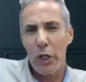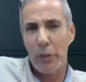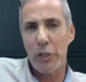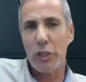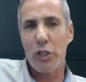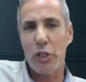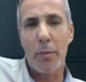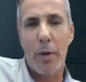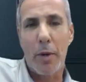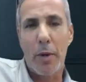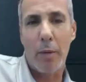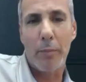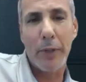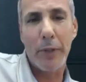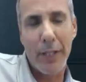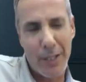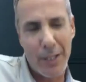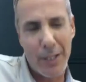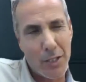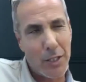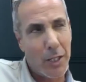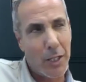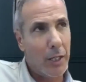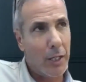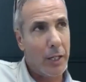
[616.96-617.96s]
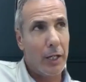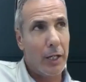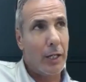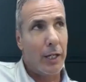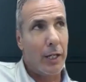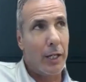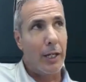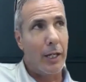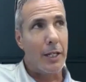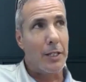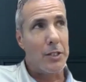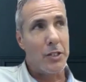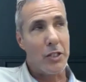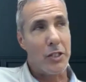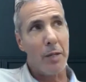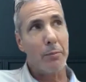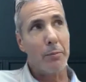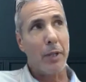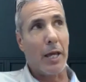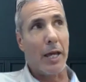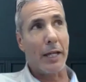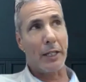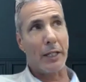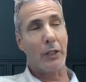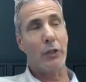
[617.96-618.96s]
curious about, because it
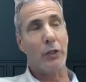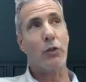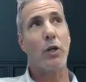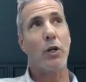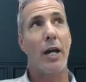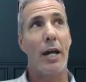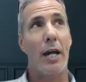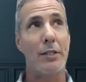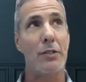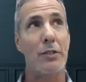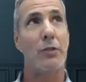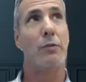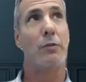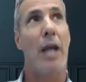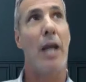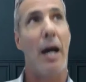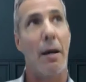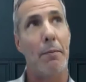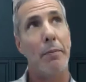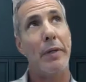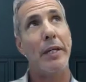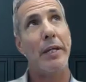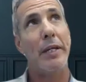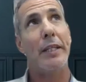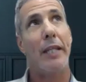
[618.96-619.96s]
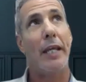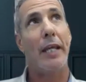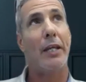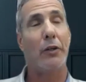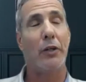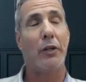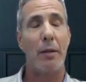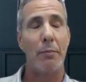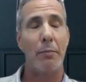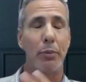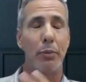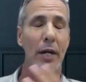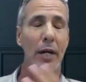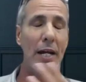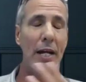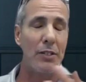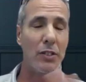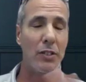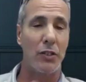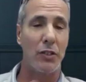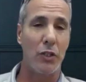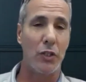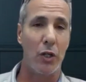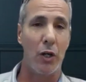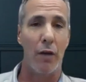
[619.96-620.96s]
seemed like you guys not being internet
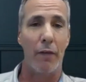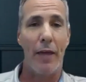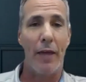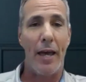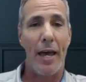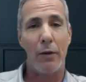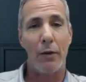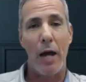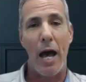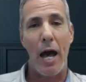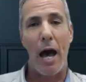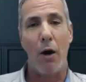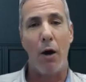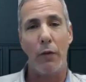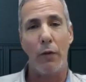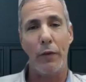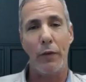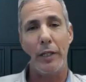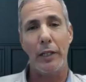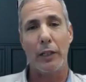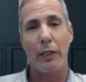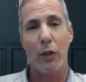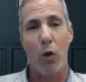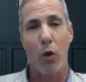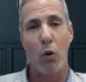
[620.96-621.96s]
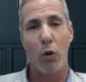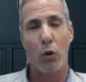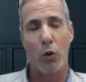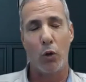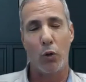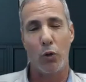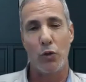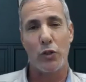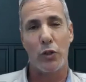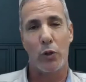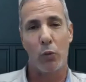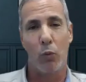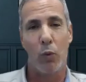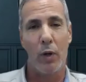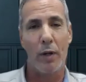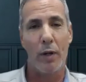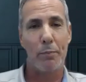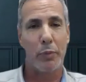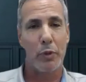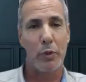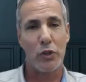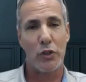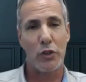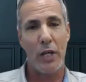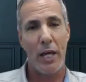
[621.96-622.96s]
presence and all that, how the locals or
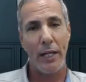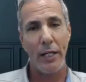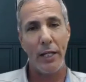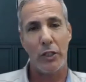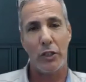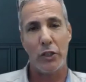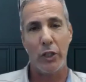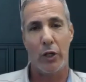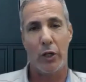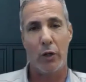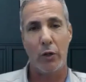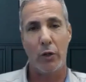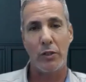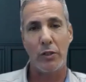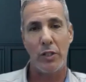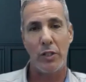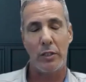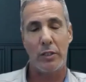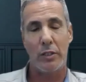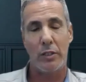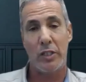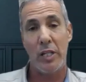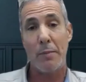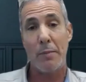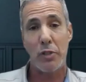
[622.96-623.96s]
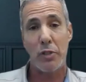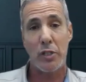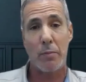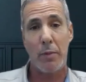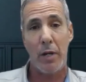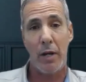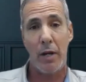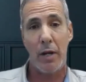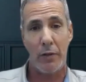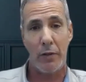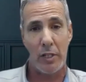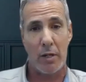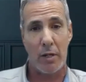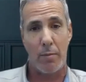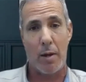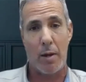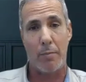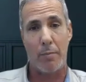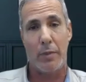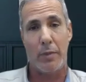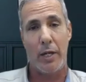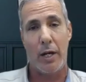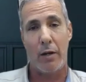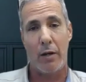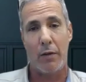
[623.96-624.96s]
what percentage, because it seems to me every time
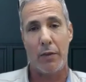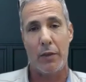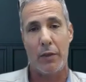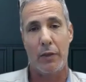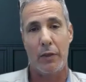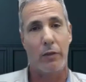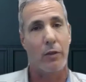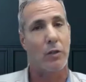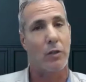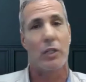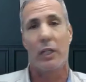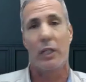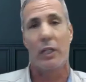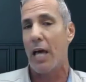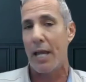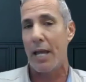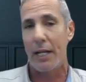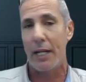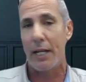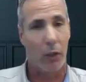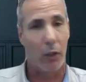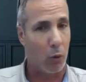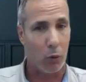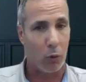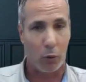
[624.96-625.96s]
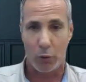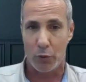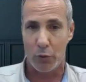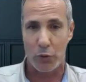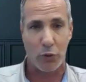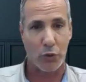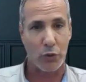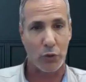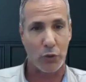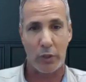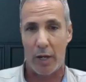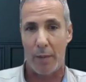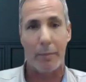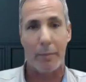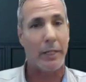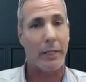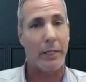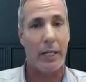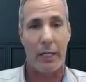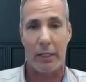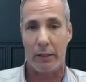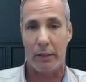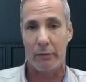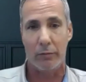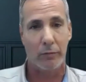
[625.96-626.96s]
I'm there, there's a lot of locals coming
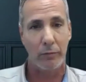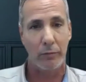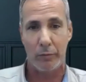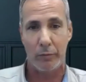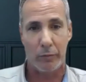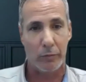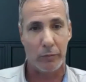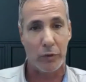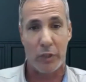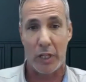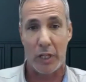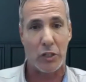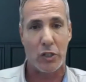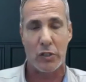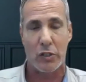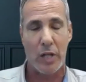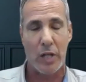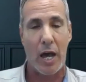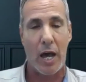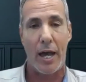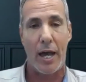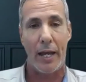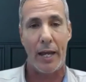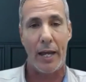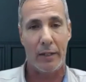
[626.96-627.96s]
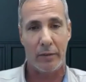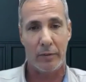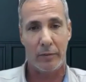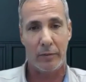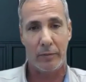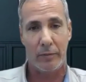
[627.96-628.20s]
in, such as I.